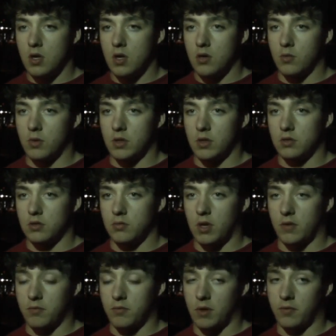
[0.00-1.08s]

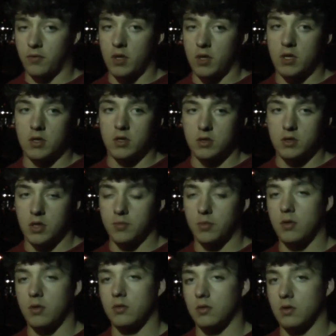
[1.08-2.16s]
my friend
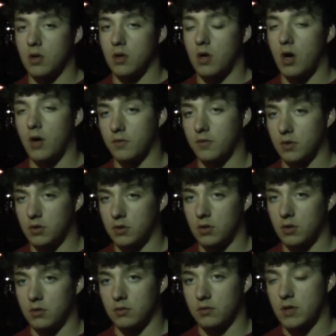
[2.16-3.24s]
jumped on the off the
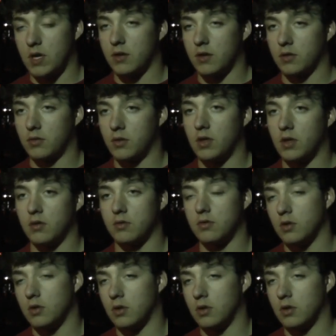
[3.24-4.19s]
side of the creek onto the